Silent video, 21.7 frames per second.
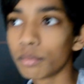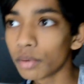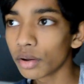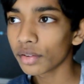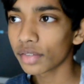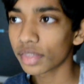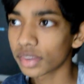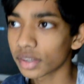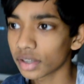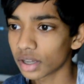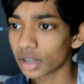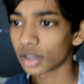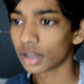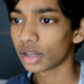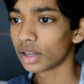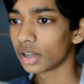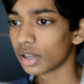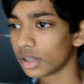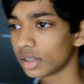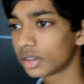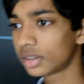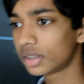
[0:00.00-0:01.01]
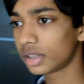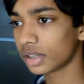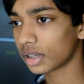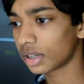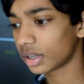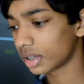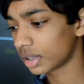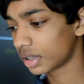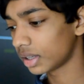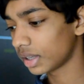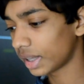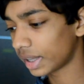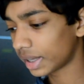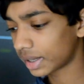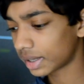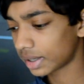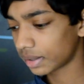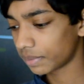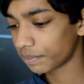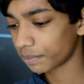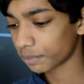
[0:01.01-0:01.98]
most uh, uh like
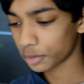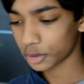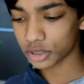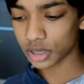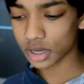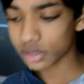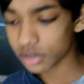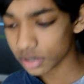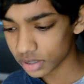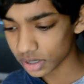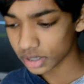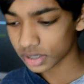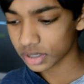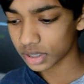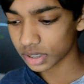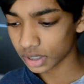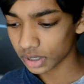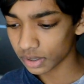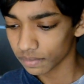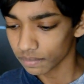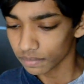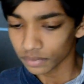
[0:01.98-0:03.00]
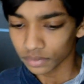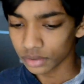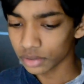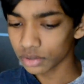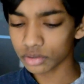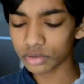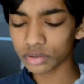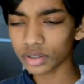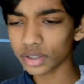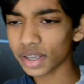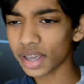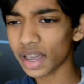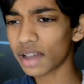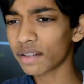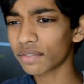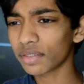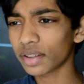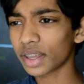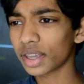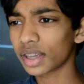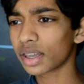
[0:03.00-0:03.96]
projectors I see usually have
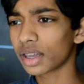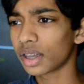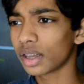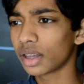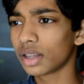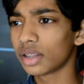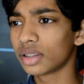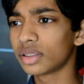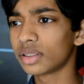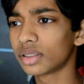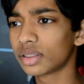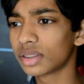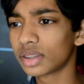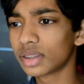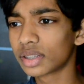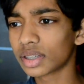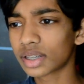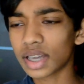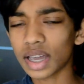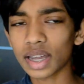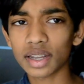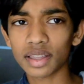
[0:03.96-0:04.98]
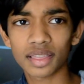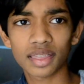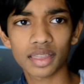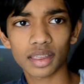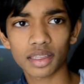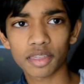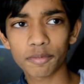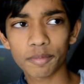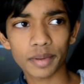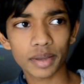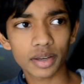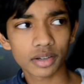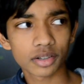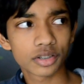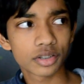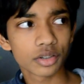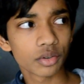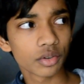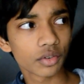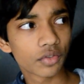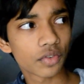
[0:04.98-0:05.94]
like the kind of speakers
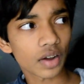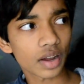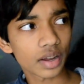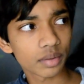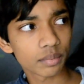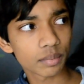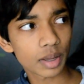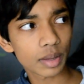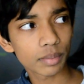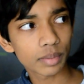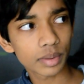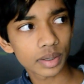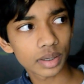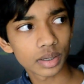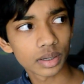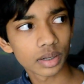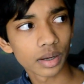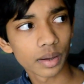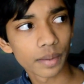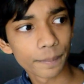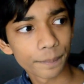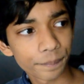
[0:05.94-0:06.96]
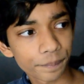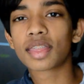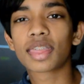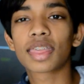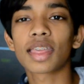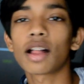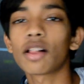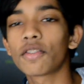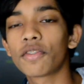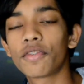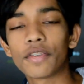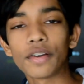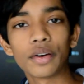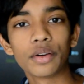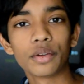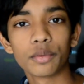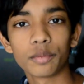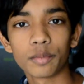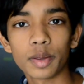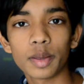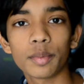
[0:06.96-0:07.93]
you would find maybe in um cell
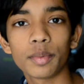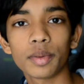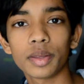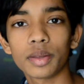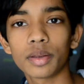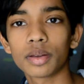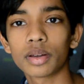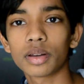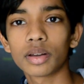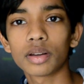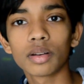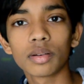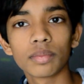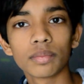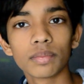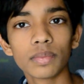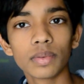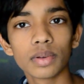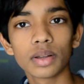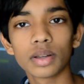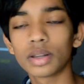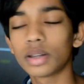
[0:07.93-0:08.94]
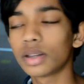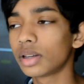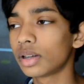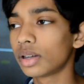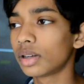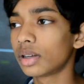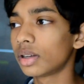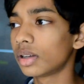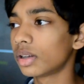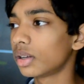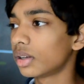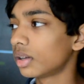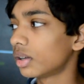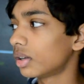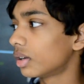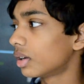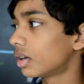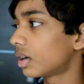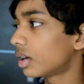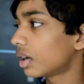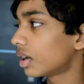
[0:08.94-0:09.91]
phone maybe um
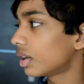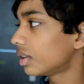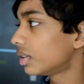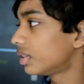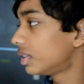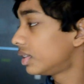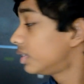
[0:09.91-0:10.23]
uh